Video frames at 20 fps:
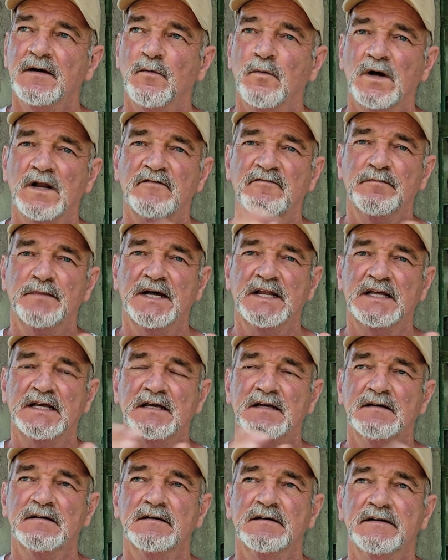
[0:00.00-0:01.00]
One of
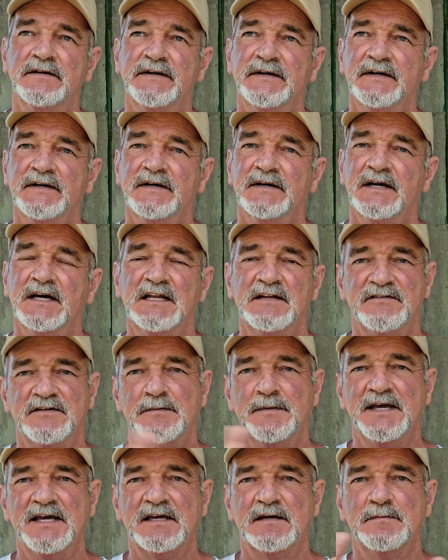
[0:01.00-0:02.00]
many. And if
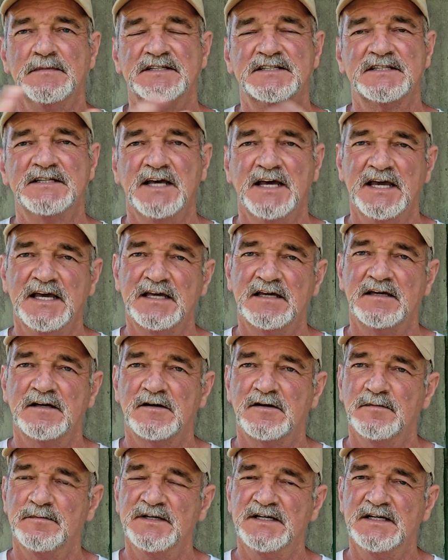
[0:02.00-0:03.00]
you make a mistake,
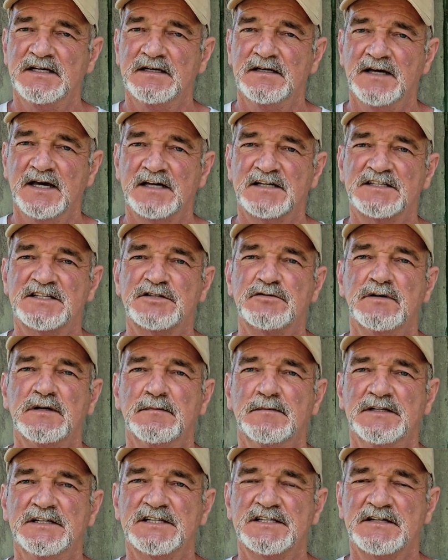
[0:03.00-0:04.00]
it could be
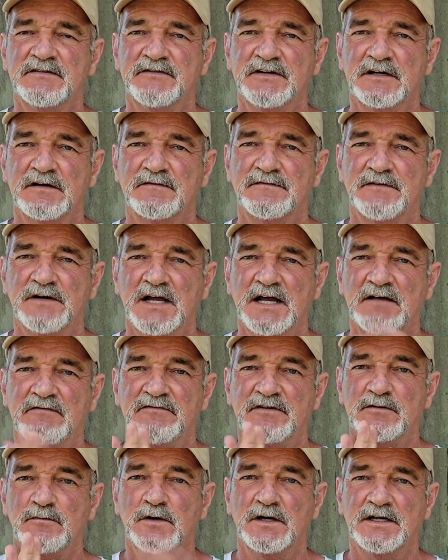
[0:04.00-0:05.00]
extremely severe for
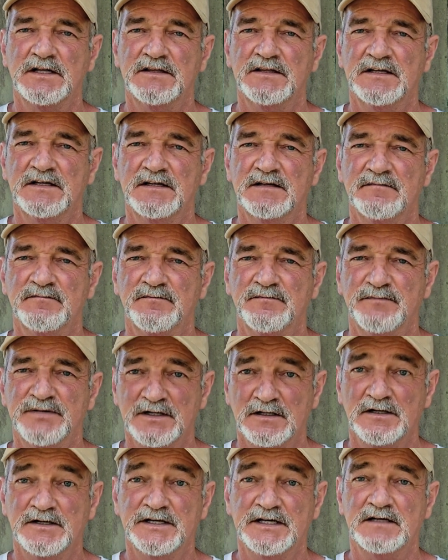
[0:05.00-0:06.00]
everyone in the
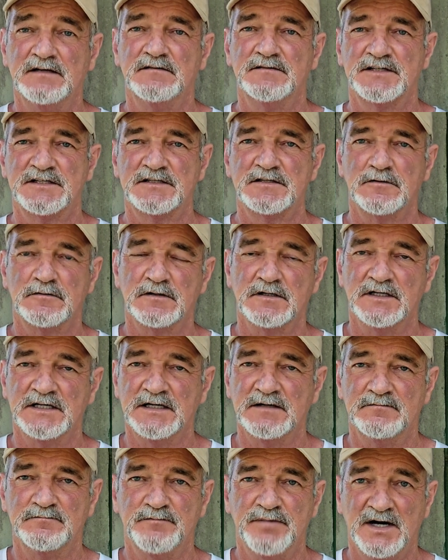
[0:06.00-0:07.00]
building,
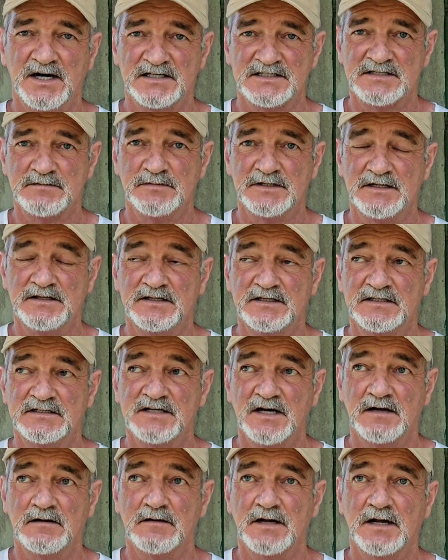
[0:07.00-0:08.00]
certainly, and possibly the
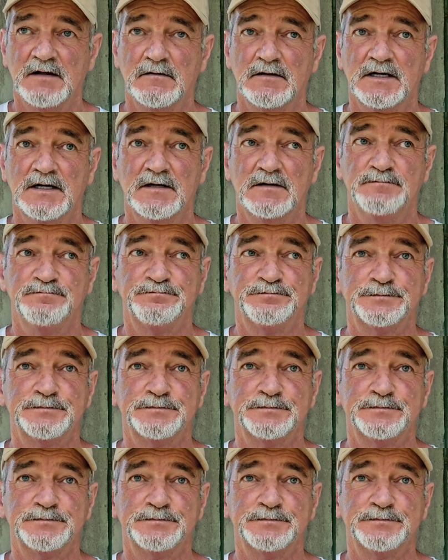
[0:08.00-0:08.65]
entire area.